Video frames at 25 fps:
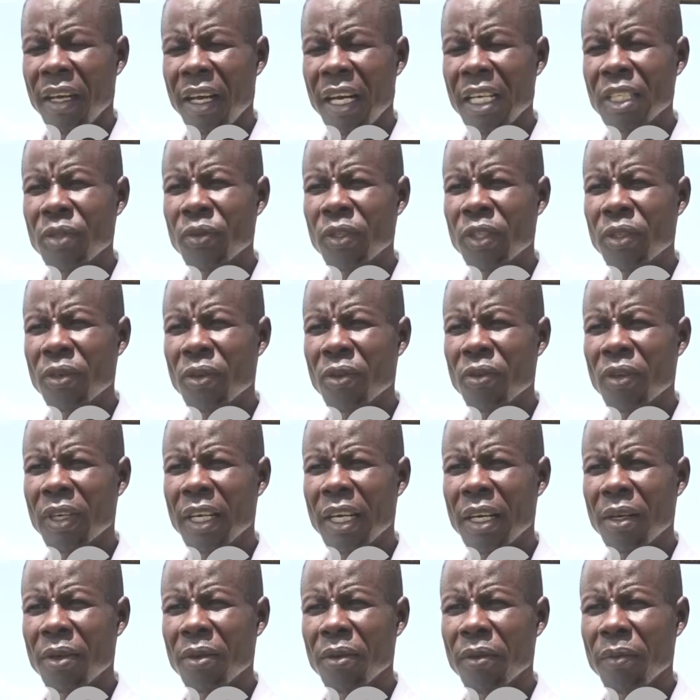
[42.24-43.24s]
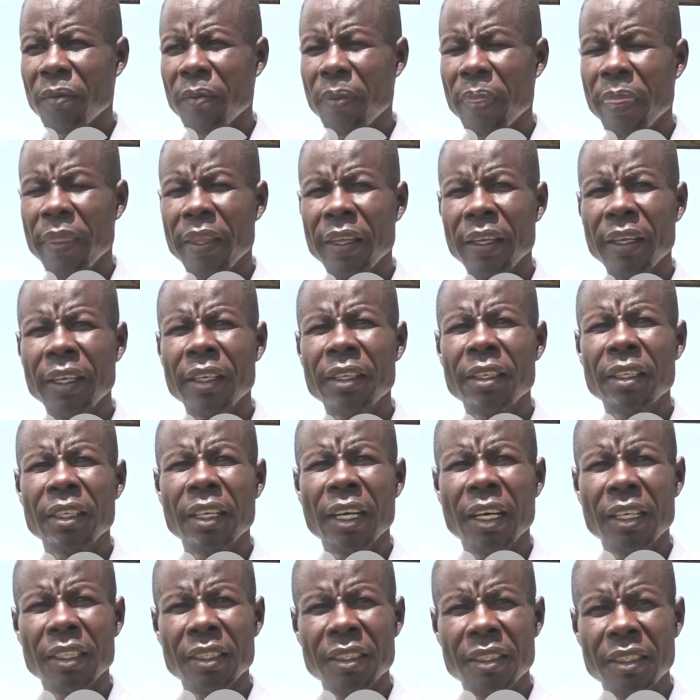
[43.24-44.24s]
as we talk now, it
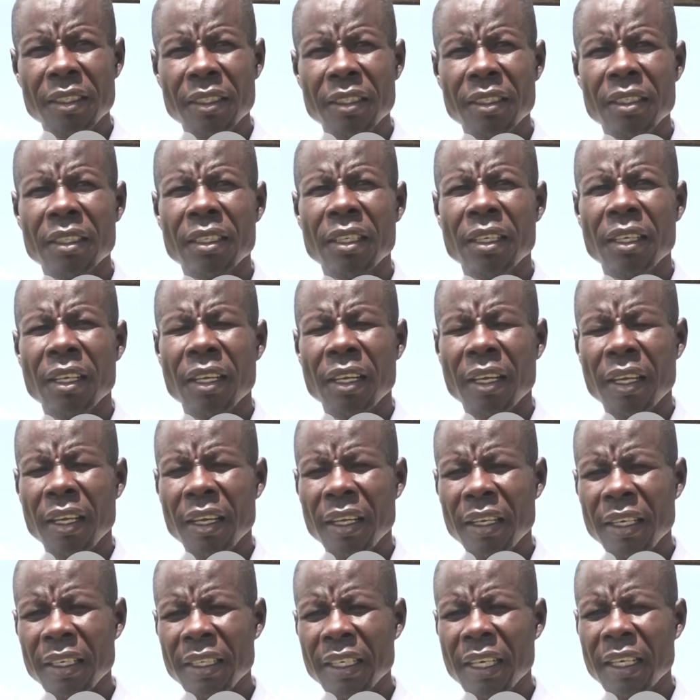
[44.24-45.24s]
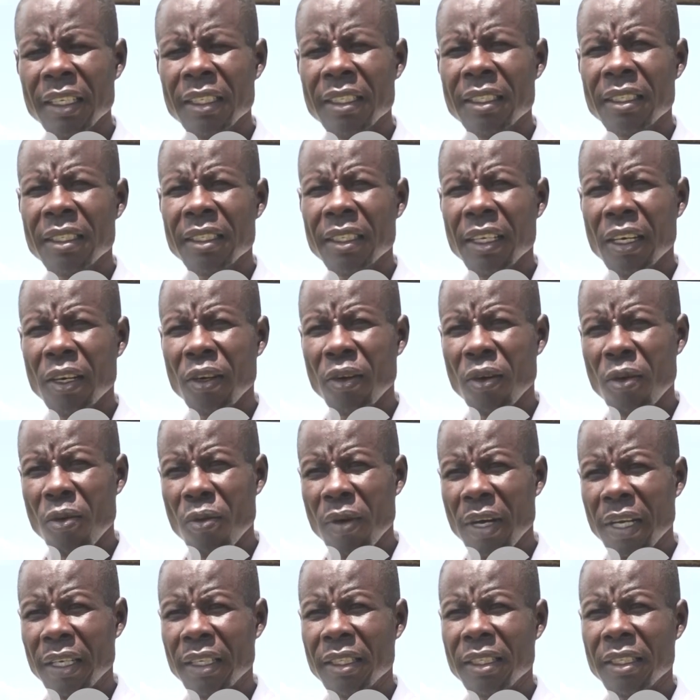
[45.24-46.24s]
has, it has
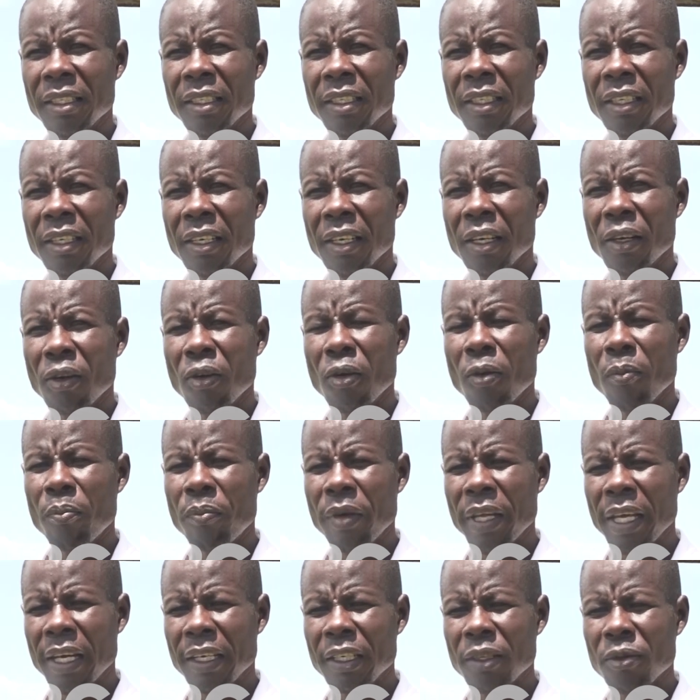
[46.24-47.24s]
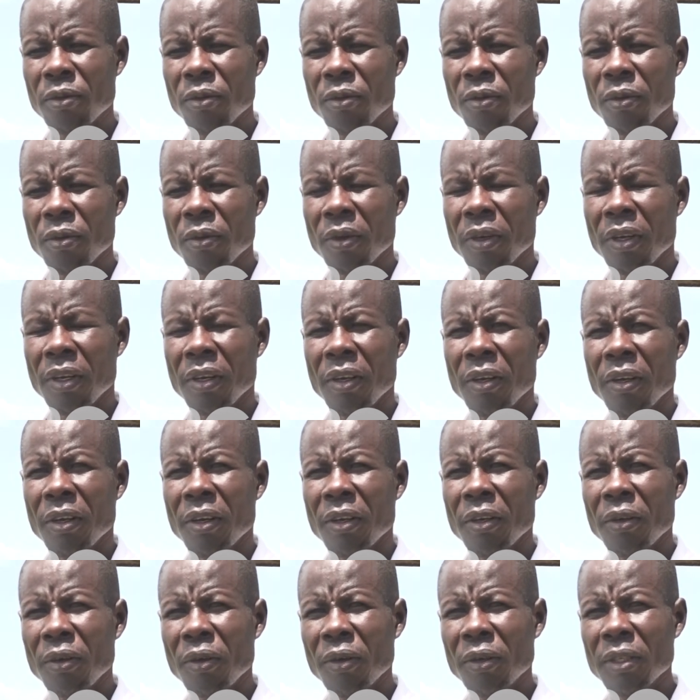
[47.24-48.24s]
lowered compared to
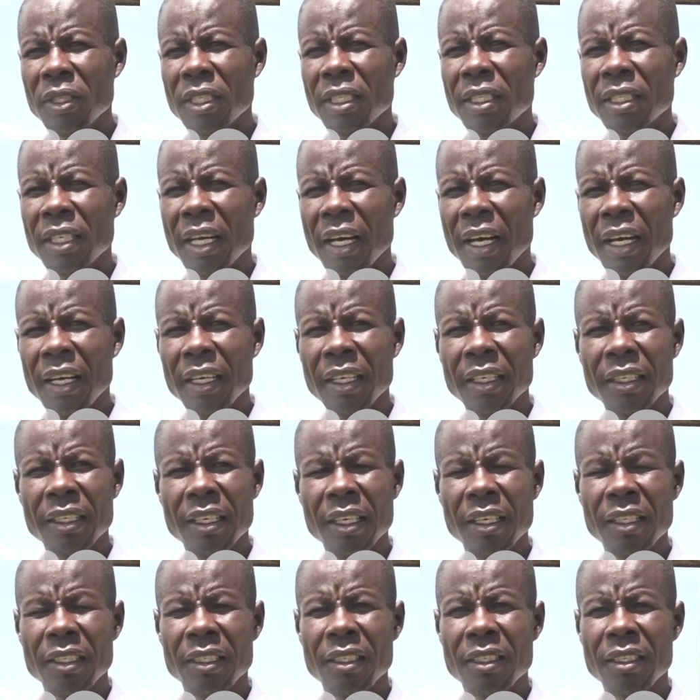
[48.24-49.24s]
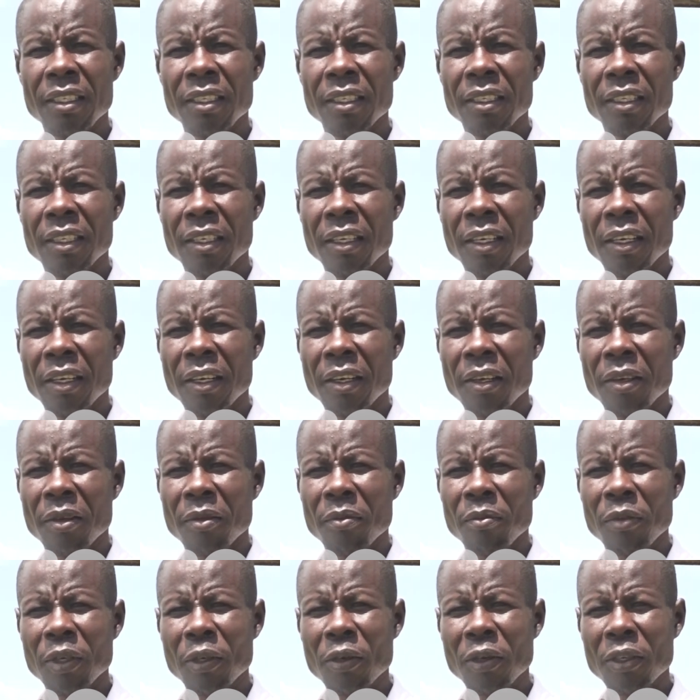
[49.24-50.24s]
those early days
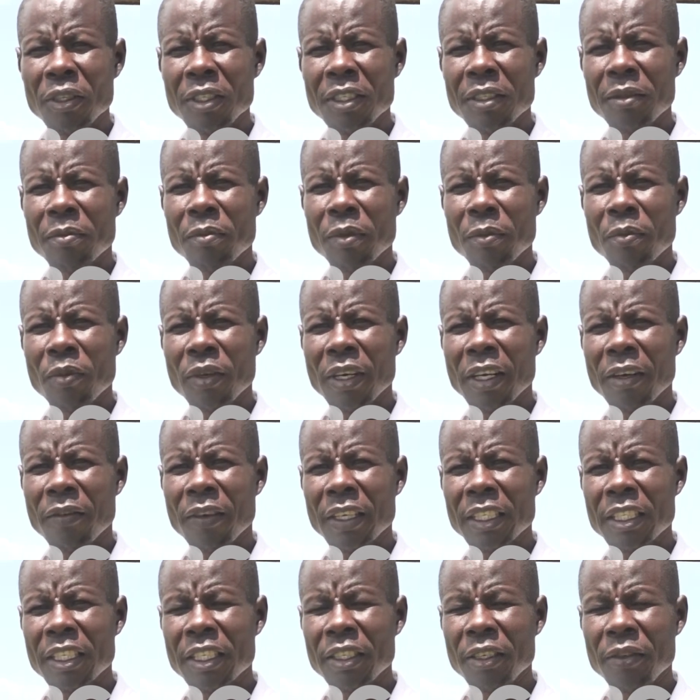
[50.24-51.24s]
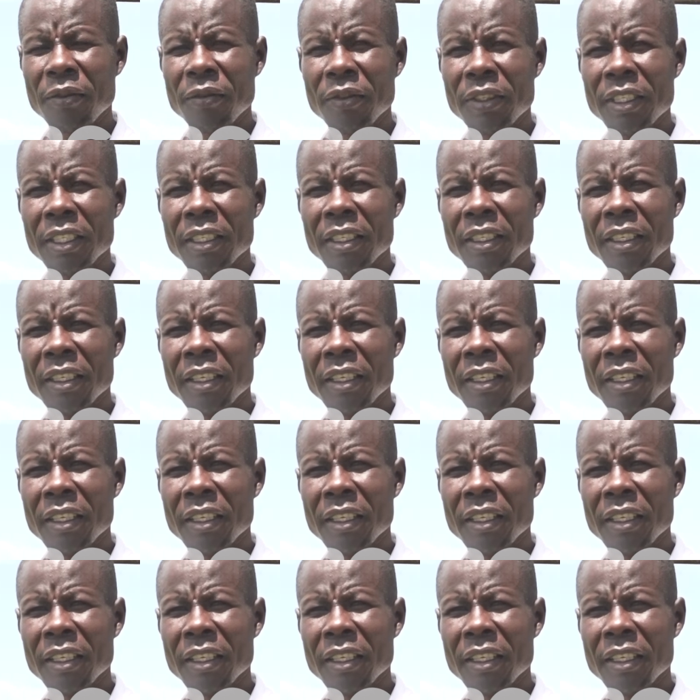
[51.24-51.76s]
because people have achieved